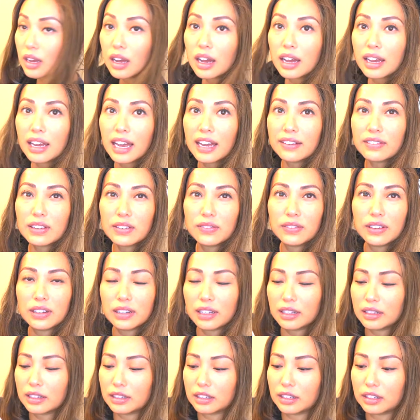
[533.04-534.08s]
I have a
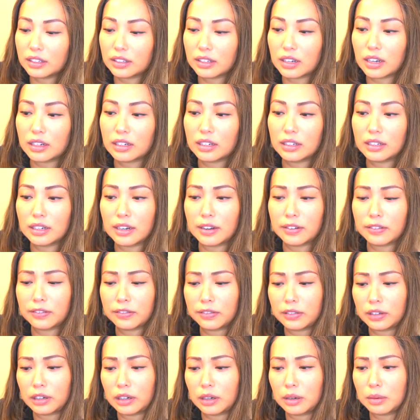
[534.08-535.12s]
feeling this is not enough
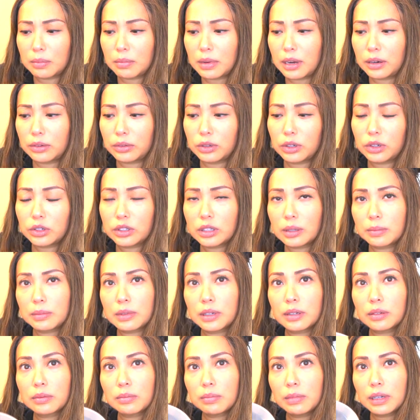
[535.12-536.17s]
for my roots. I'm
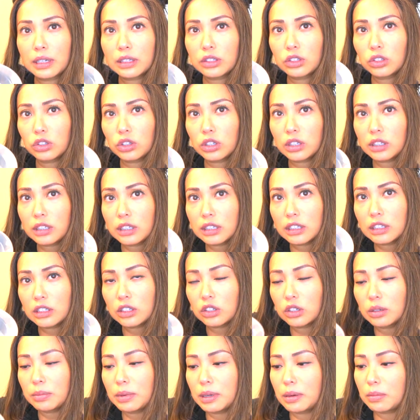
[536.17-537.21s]
gonna mix just a
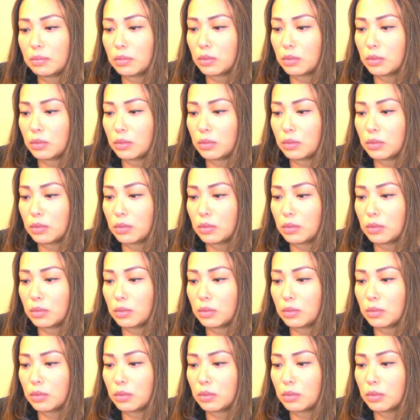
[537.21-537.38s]
little bit